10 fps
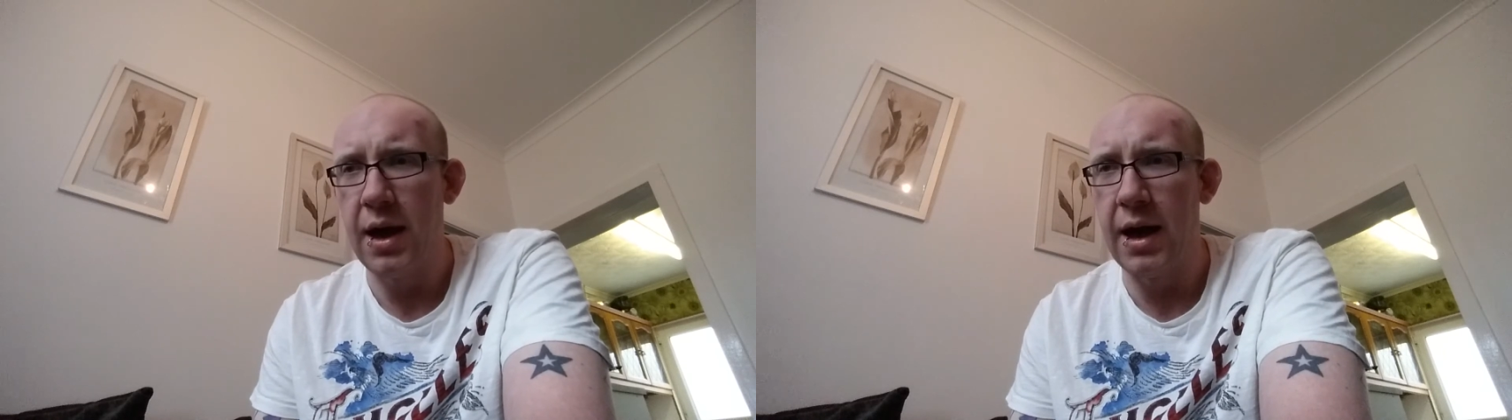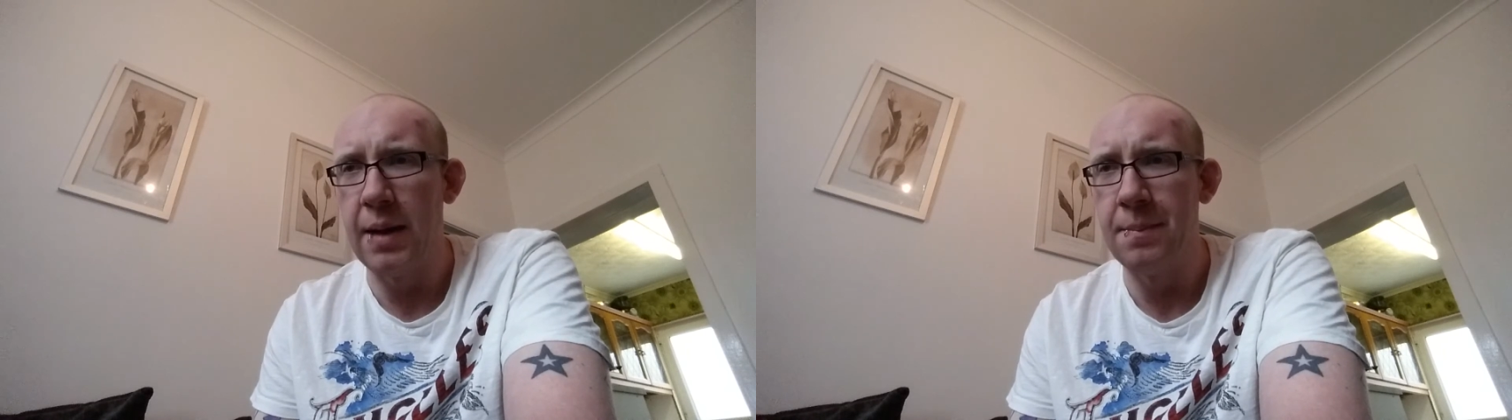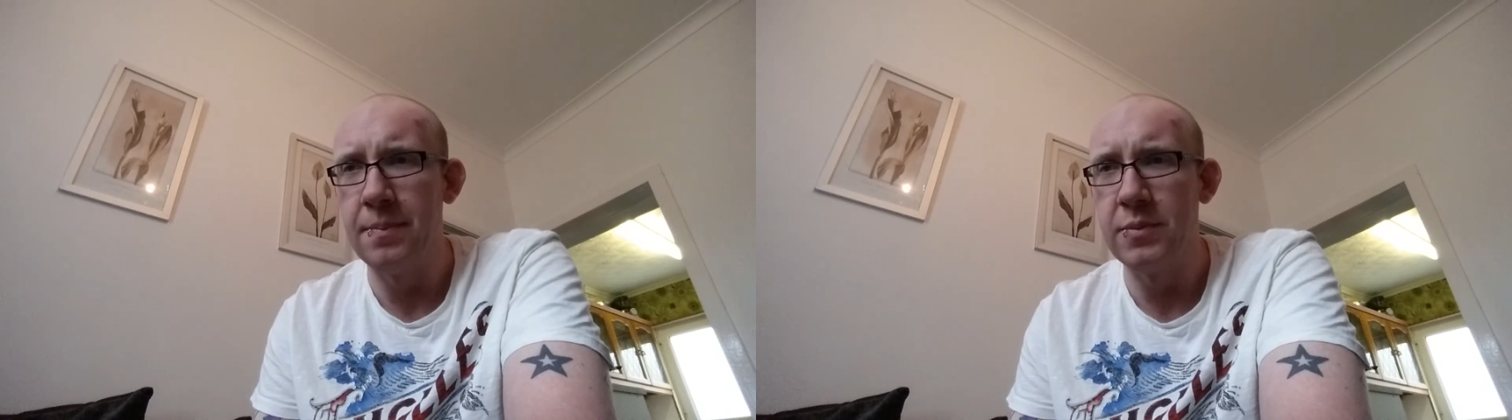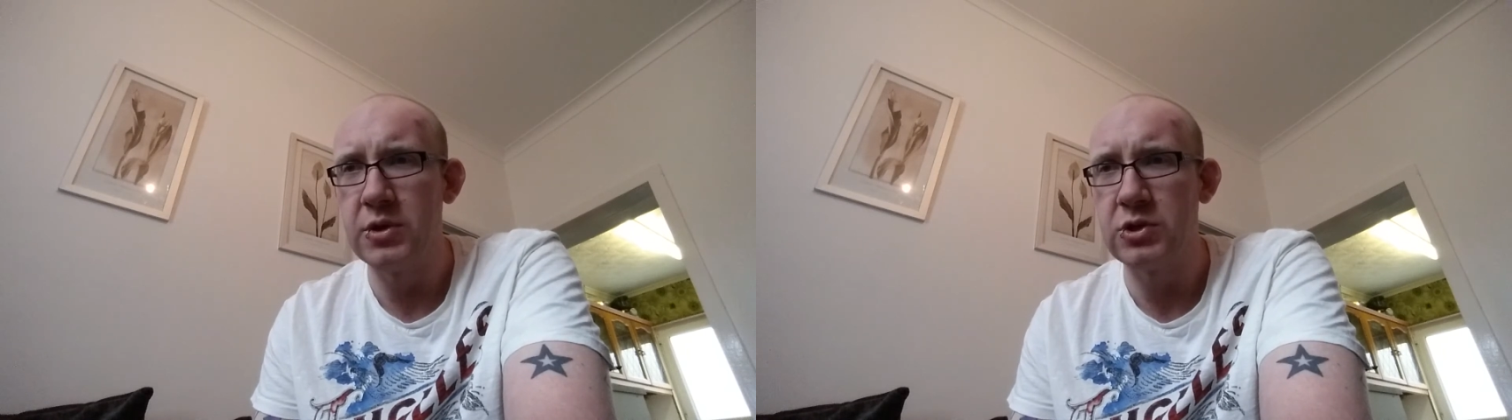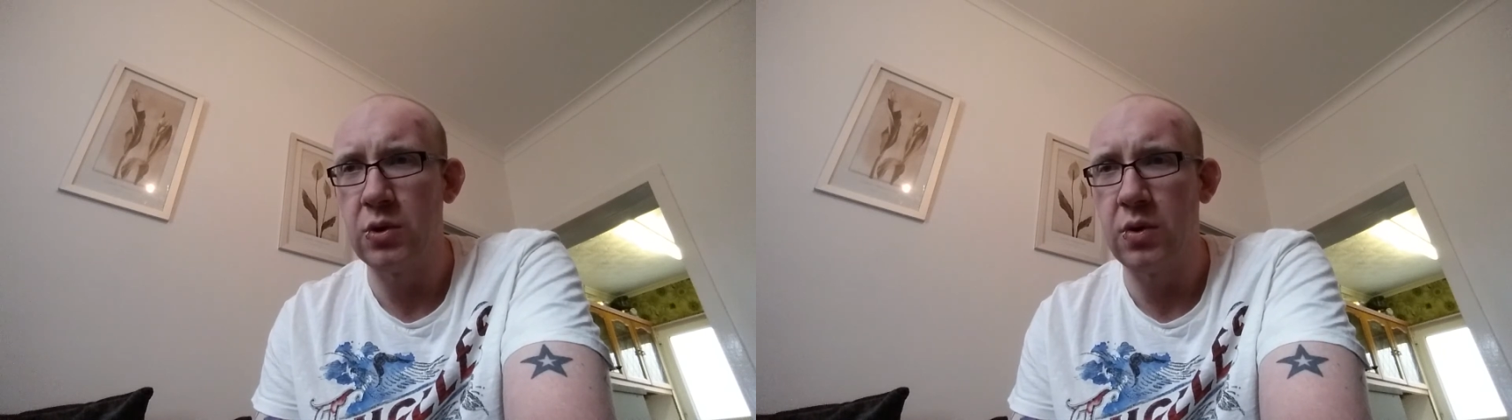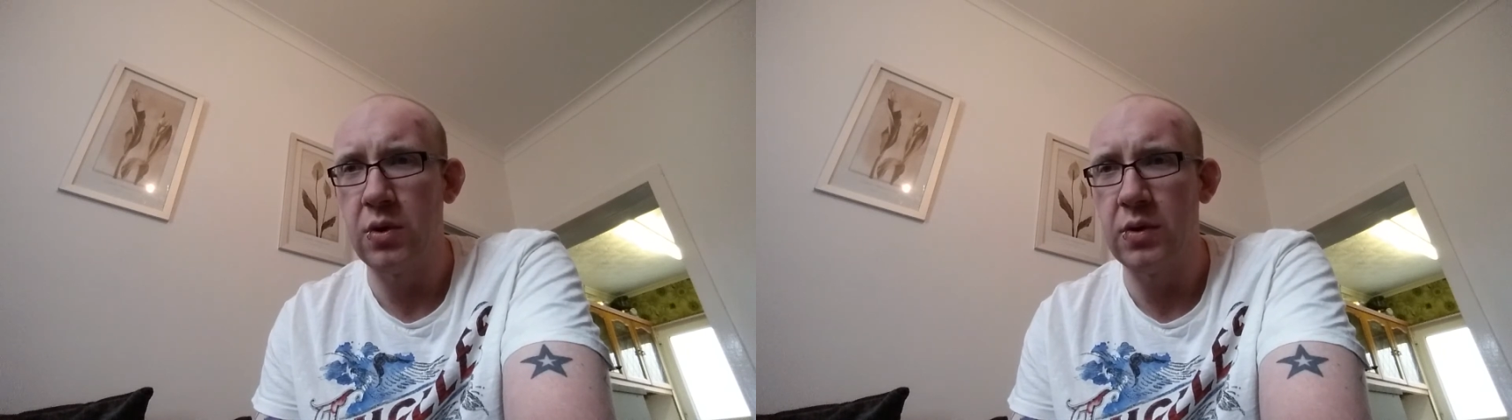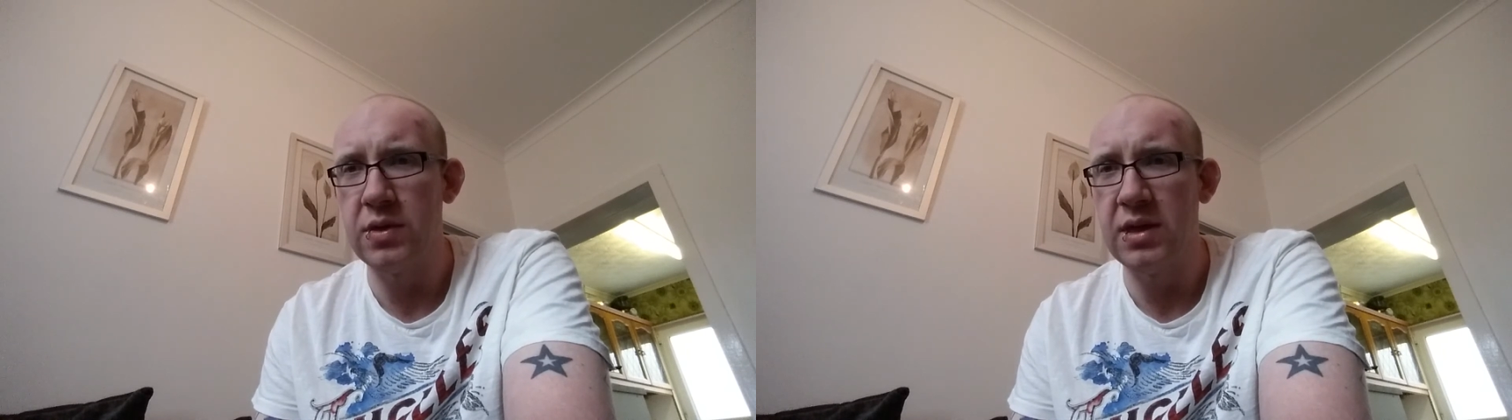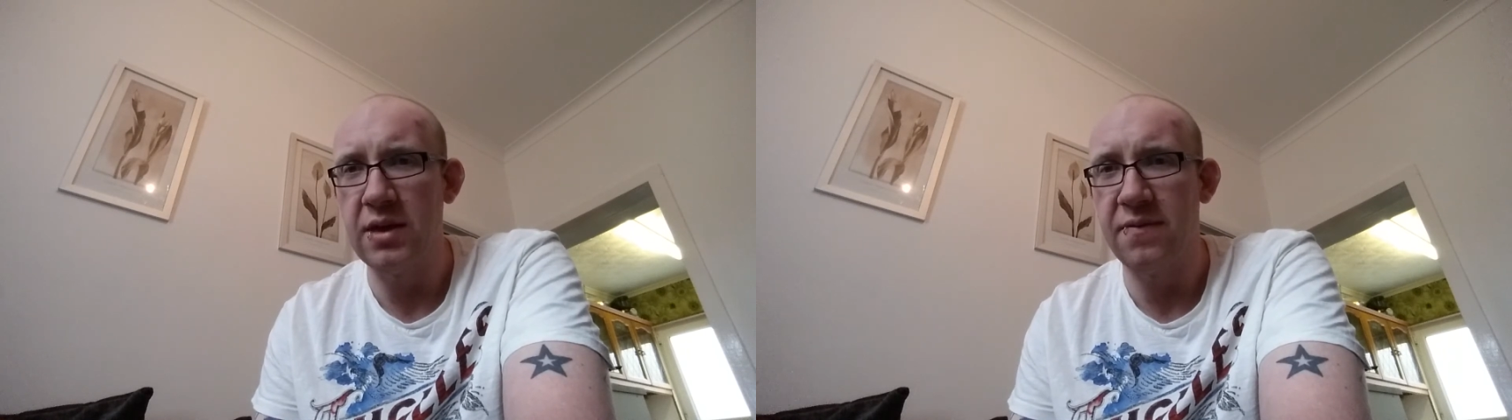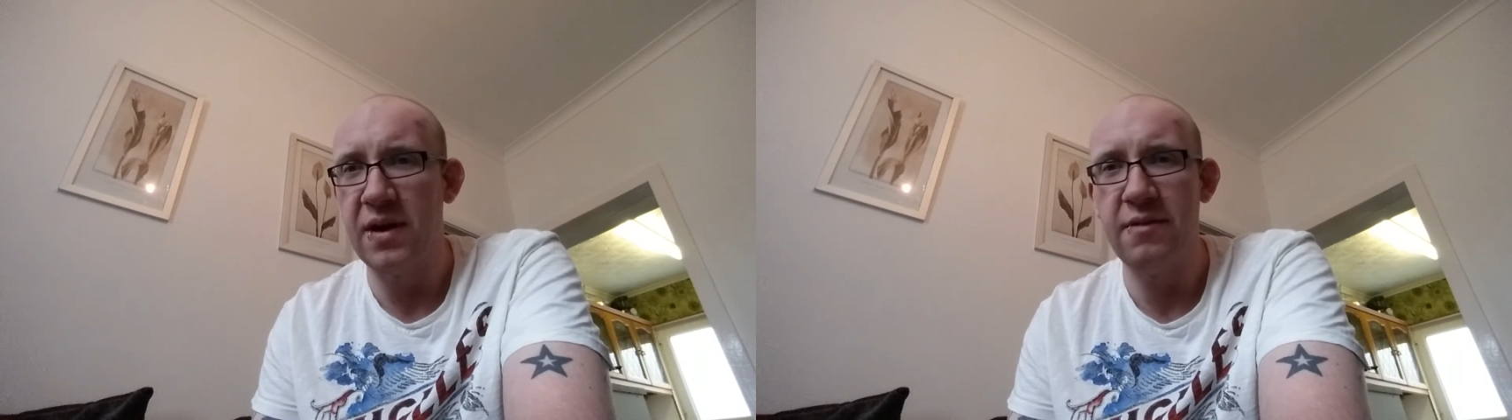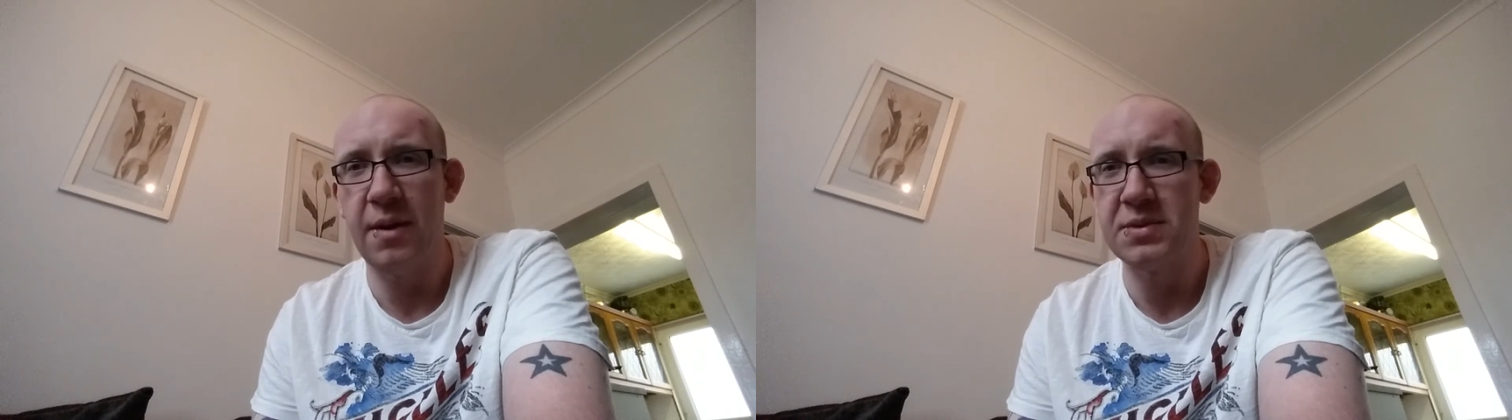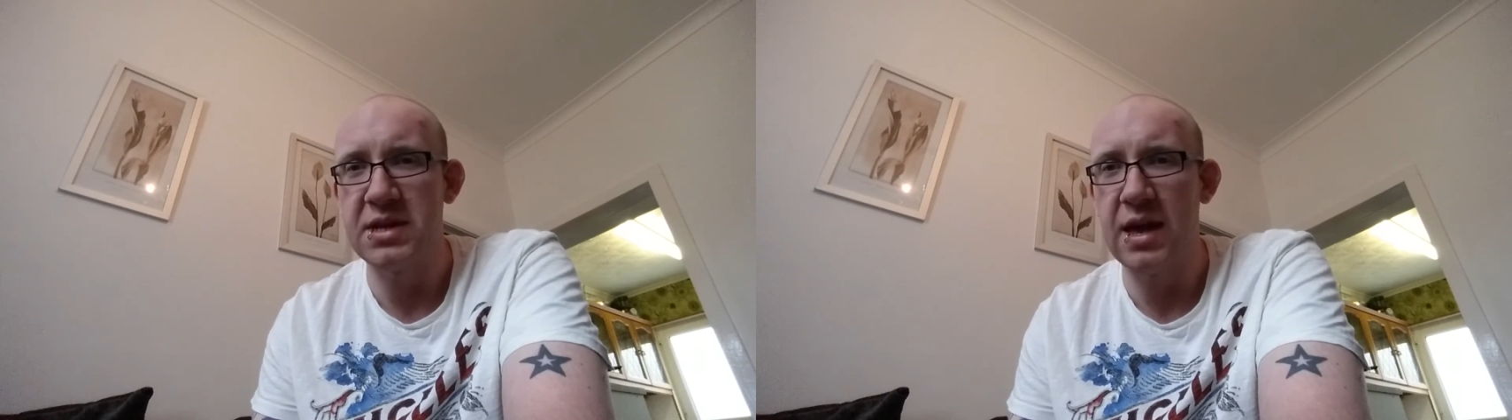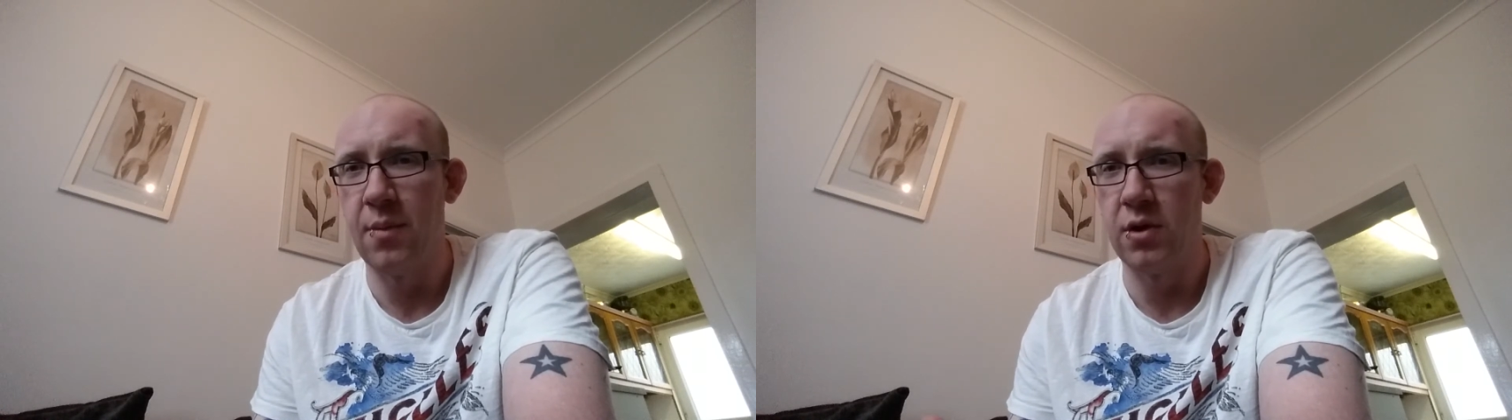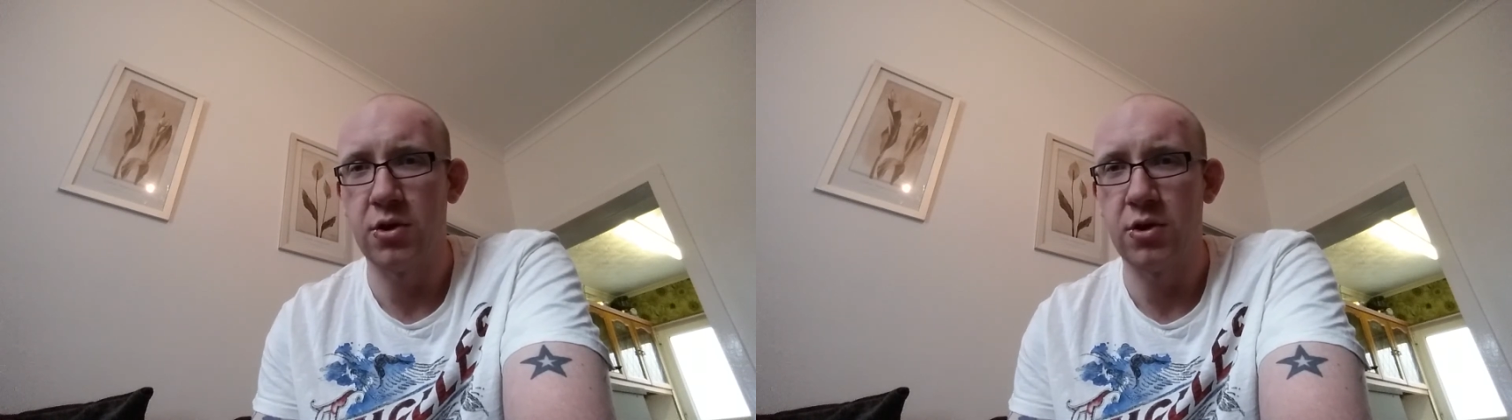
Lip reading: So the Fire Raptor came on